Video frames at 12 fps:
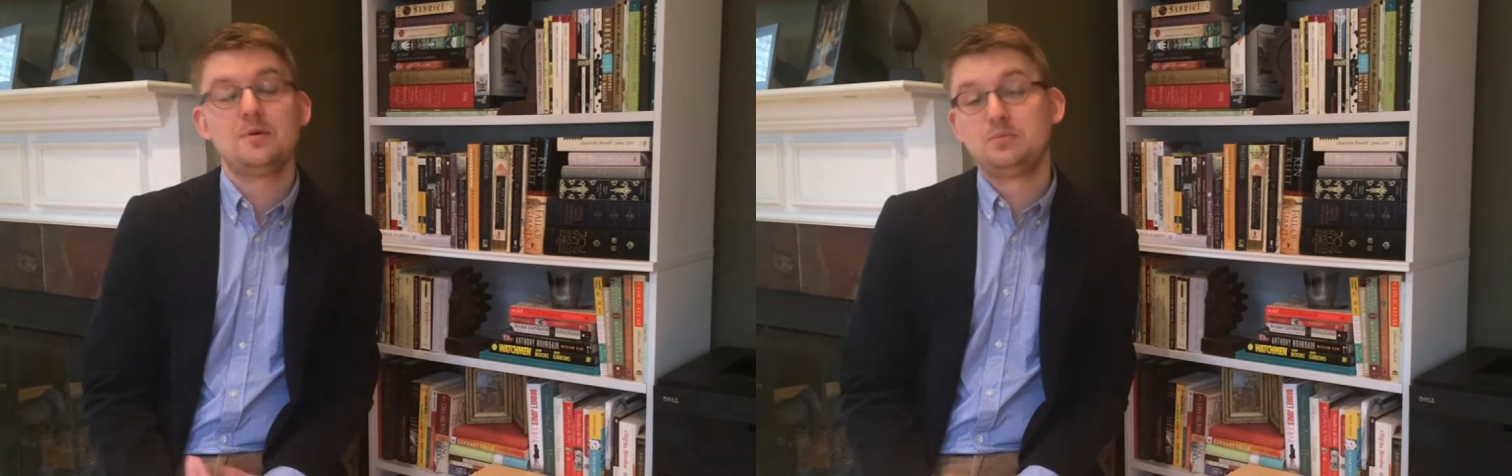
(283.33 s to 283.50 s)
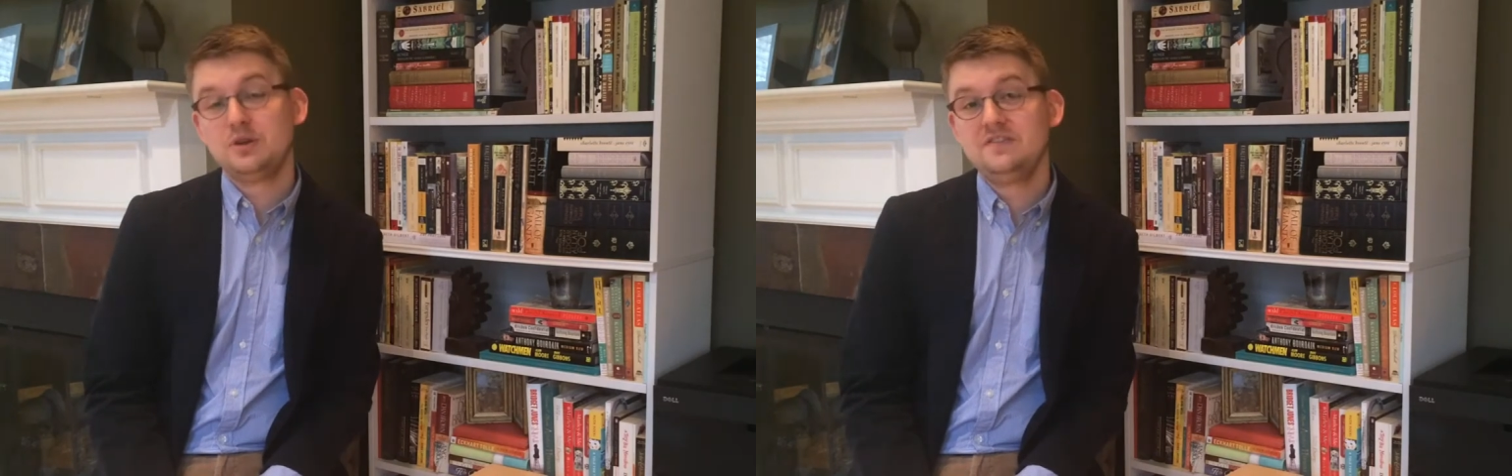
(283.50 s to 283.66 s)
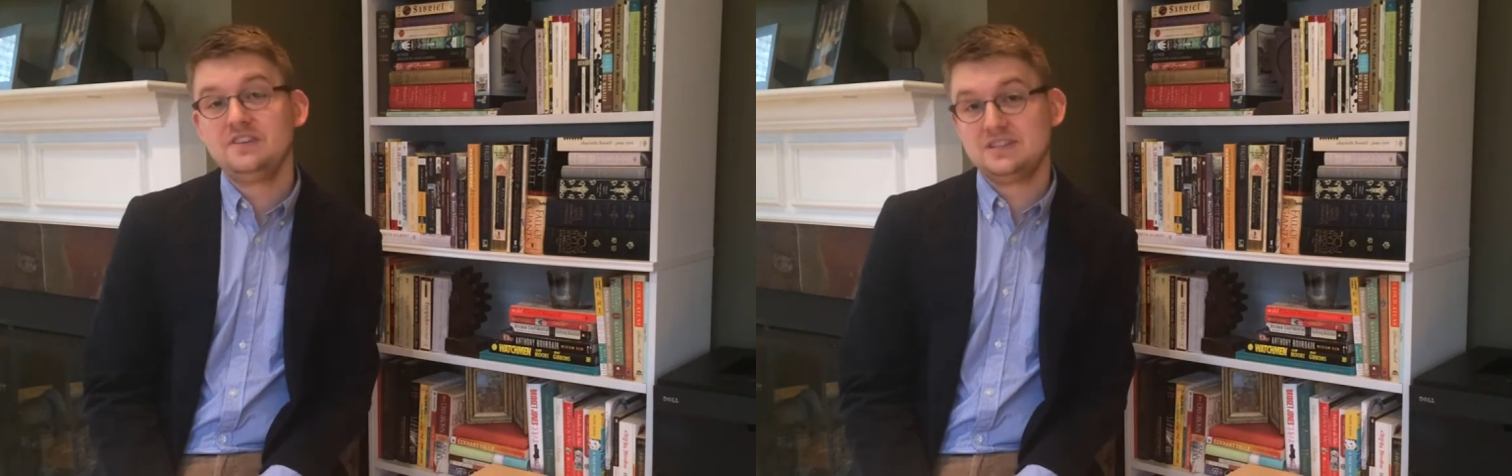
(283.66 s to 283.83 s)
a
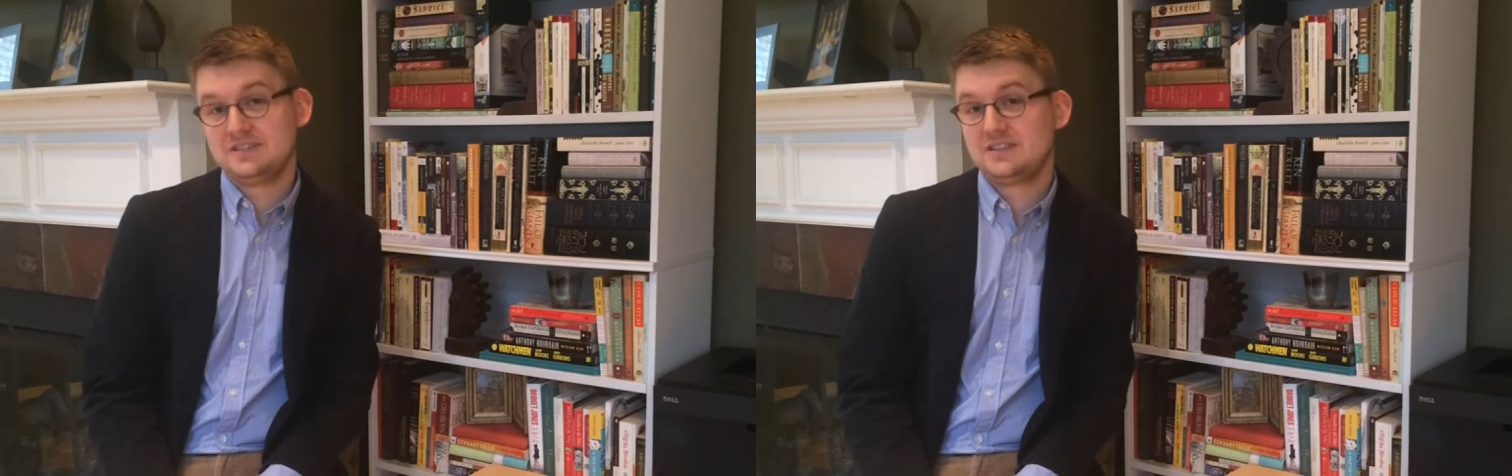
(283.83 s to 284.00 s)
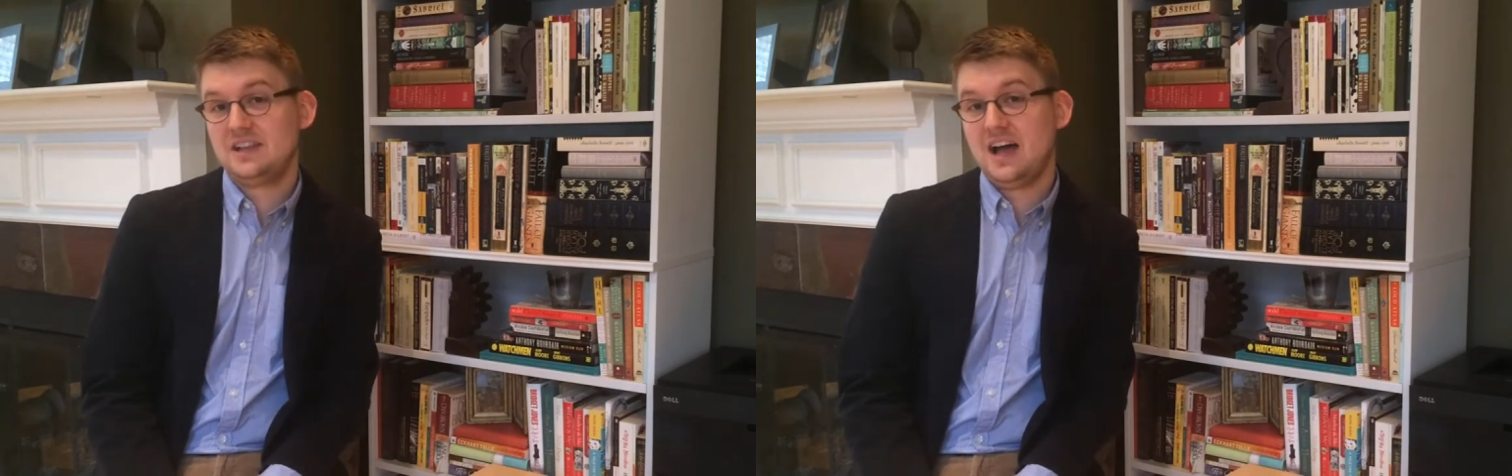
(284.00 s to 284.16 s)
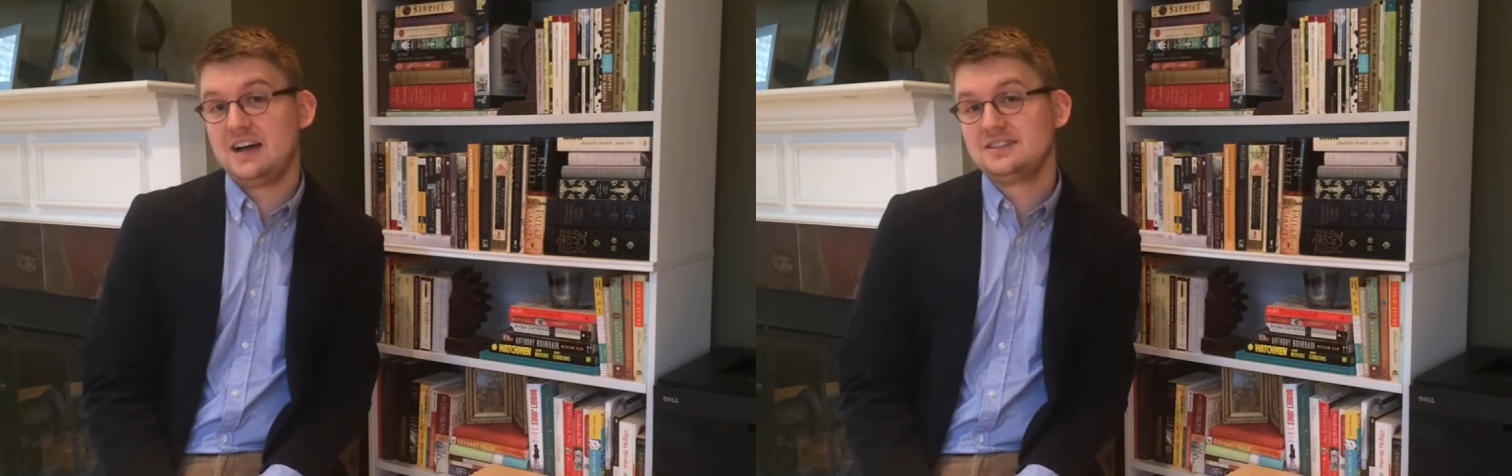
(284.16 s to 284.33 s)
previous
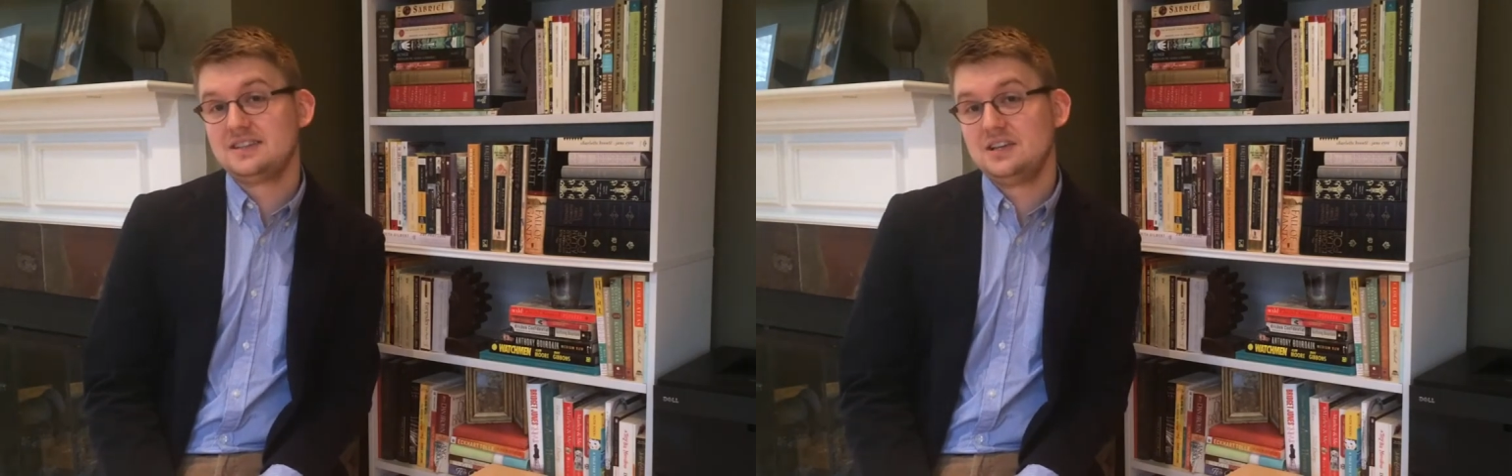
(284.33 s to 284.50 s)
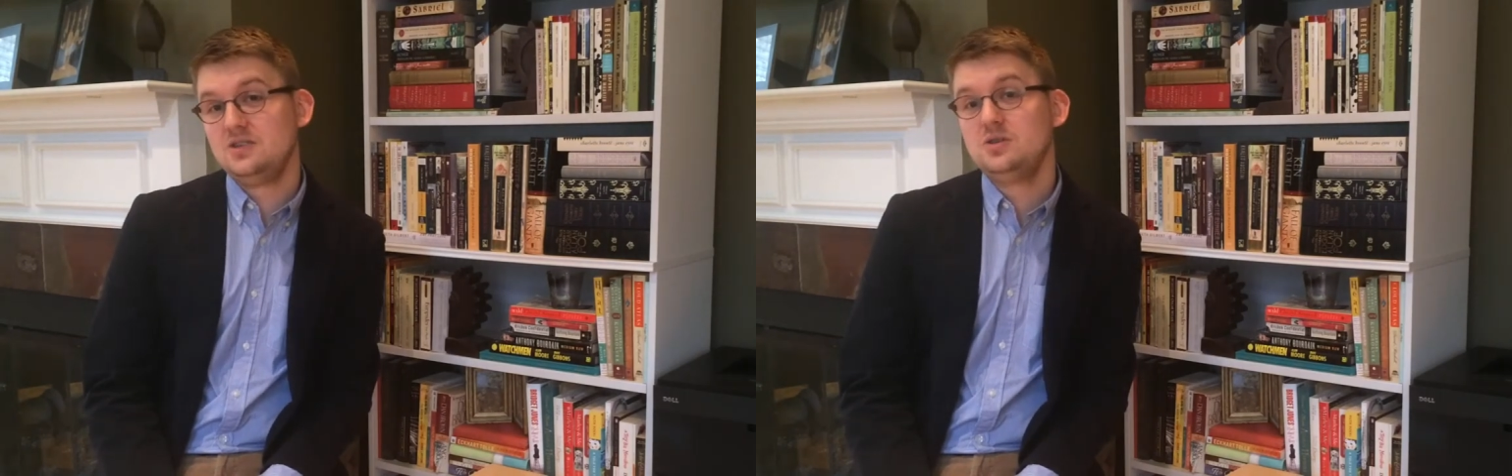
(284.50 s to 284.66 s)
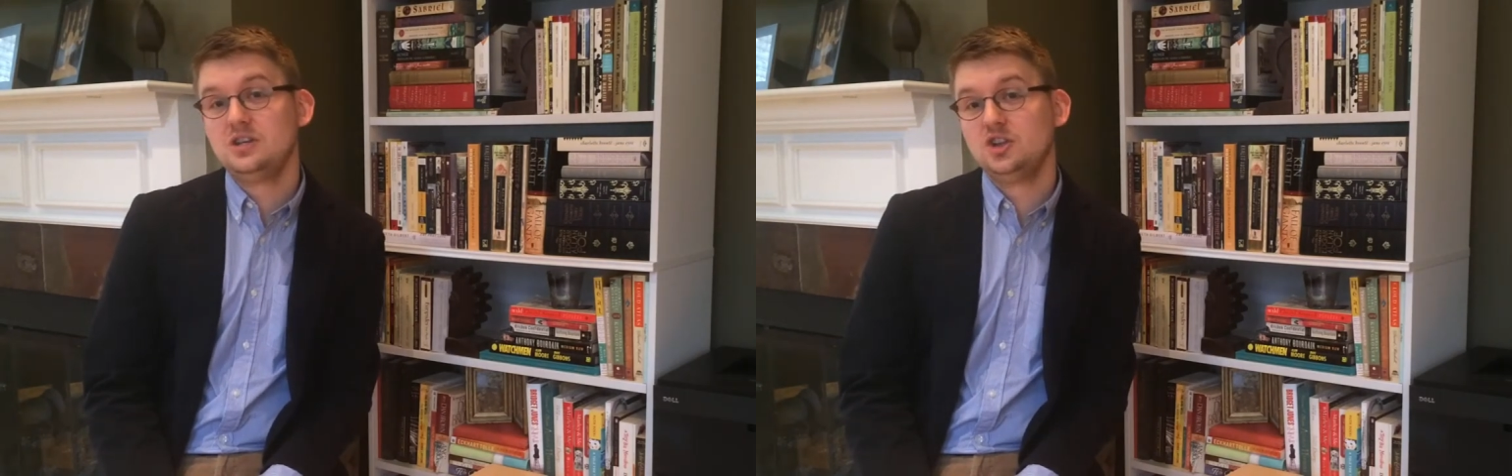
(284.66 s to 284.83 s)
class that
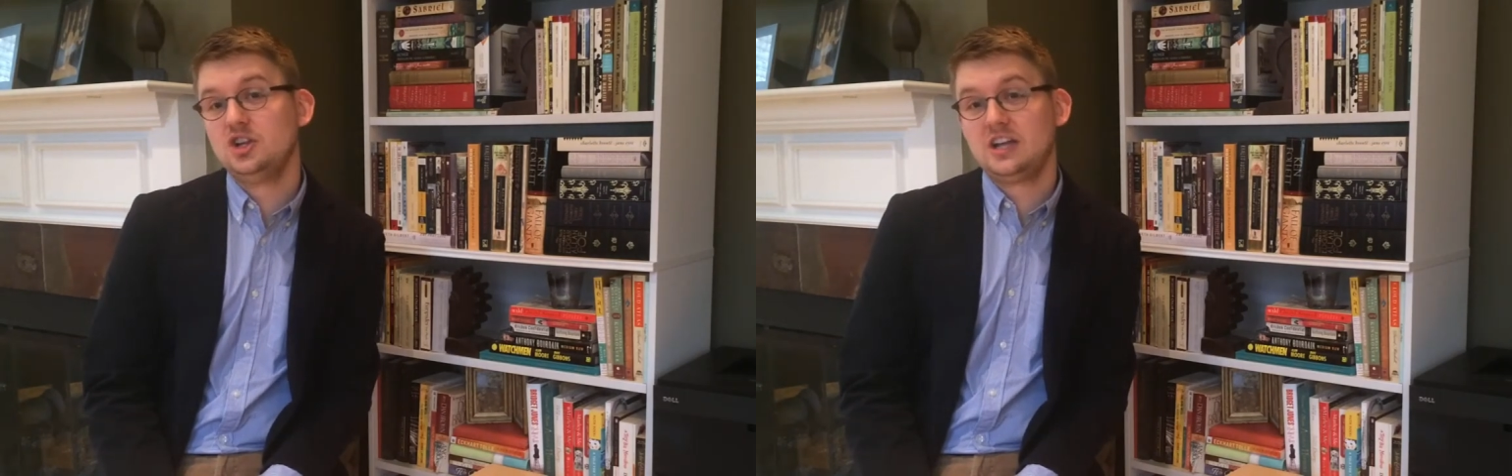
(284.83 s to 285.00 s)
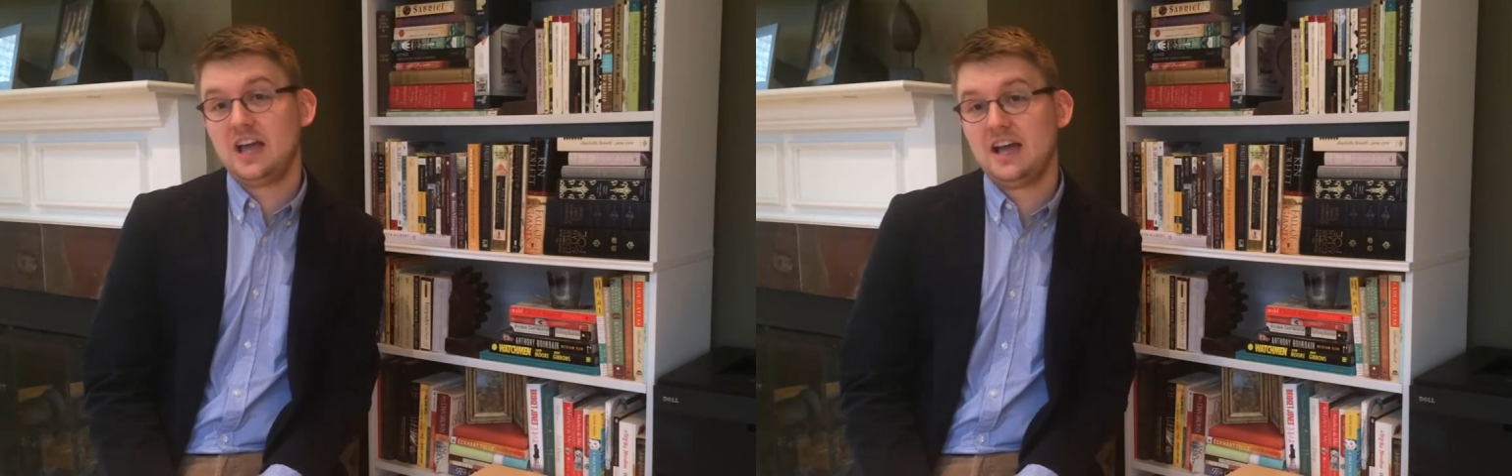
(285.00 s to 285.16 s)
you can look